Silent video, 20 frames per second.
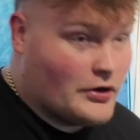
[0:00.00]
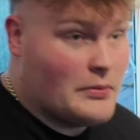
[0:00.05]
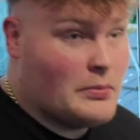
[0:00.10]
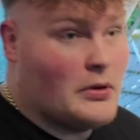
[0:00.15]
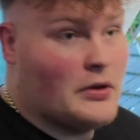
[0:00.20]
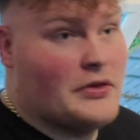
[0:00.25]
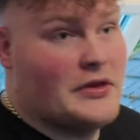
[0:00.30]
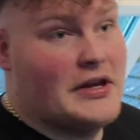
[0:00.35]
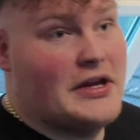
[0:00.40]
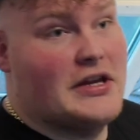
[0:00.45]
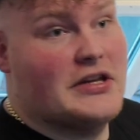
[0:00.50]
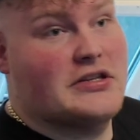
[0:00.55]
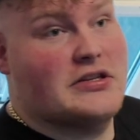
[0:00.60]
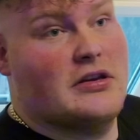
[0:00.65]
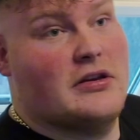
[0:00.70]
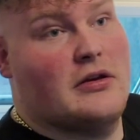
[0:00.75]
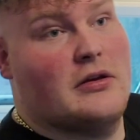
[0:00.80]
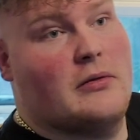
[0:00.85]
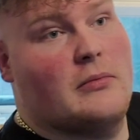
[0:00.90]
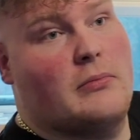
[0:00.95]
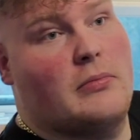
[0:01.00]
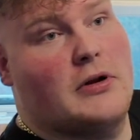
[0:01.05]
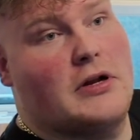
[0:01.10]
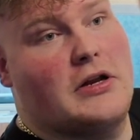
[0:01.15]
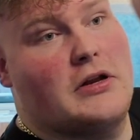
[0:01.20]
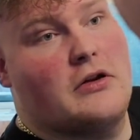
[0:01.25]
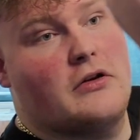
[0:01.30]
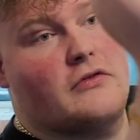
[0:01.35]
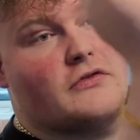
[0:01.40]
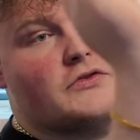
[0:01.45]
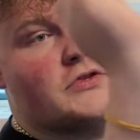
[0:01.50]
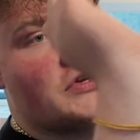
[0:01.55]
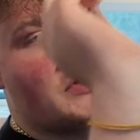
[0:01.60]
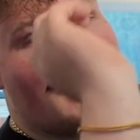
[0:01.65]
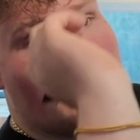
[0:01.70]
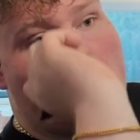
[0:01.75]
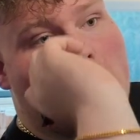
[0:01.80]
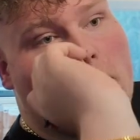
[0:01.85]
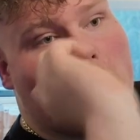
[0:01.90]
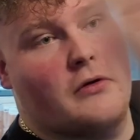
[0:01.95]
grip on these, but enough to
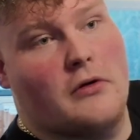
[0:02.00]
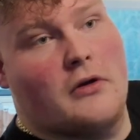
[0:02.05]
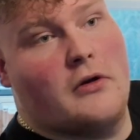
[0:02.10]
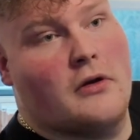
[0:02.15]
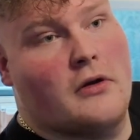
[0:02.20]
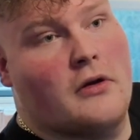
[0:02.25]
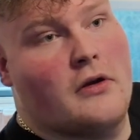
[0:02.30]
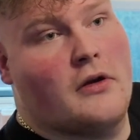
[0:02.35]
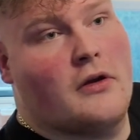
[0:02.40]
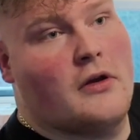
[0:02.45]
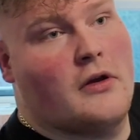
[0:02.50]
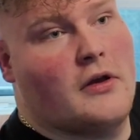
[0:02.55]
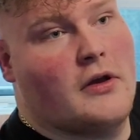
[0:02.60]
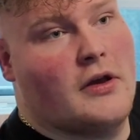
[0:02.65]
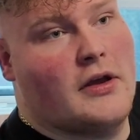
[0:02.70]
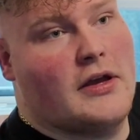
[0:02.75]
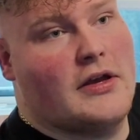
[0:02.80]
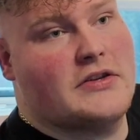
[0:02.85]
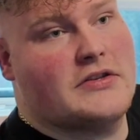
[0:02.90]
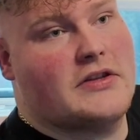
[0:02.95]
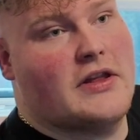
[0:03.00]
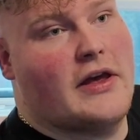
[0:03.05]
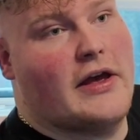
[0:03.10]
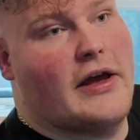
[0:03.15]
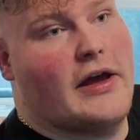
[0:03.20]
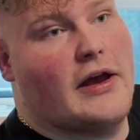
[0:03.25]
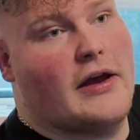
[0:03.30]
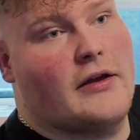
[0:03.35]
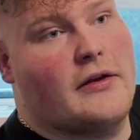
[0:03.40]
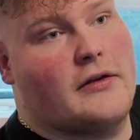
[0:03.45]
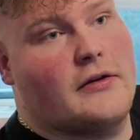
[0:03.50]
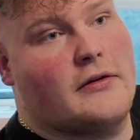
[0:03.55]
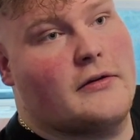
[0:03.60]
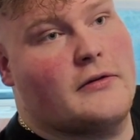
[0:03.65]
know it's there.